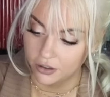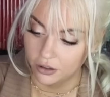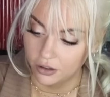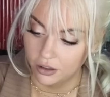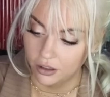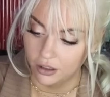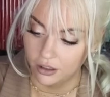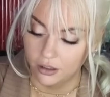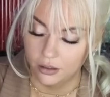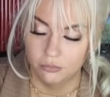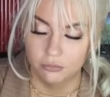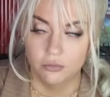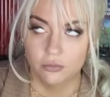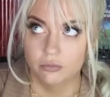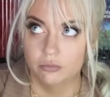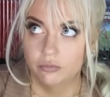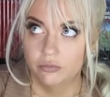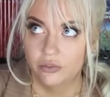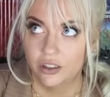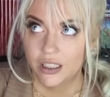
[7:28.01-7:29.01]
sort of
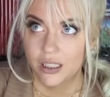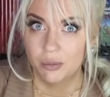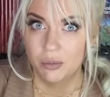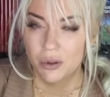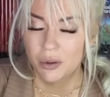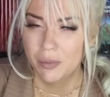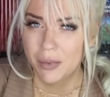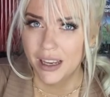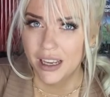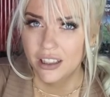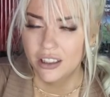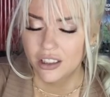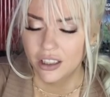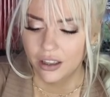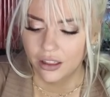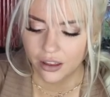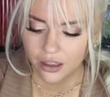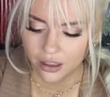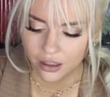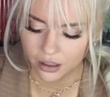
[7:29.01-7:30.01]
Facebook page, I
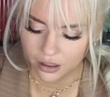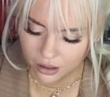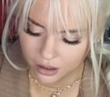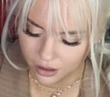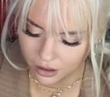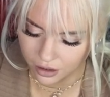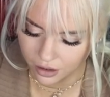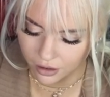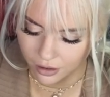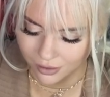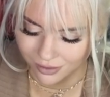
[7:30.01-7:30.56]
think.